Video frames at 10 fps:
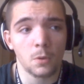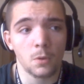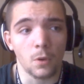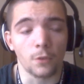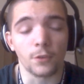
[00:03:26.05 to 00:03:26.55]

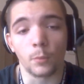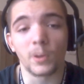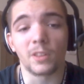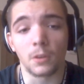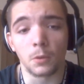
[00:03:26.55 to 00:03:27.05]
or fight
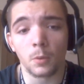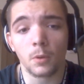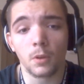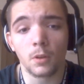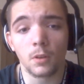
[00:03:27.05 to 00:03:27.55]
with you,
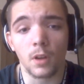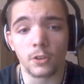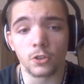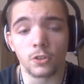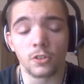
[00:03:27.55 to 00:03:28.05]
I
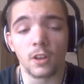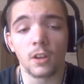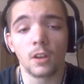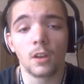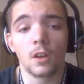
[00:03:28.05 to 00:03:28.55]
should say,
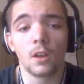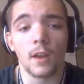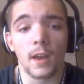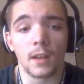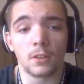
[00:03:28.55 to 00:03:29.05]

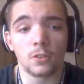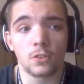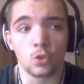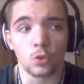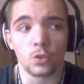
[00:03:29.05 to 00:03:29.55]
at
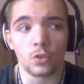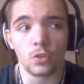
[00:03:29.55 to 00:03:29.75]
certain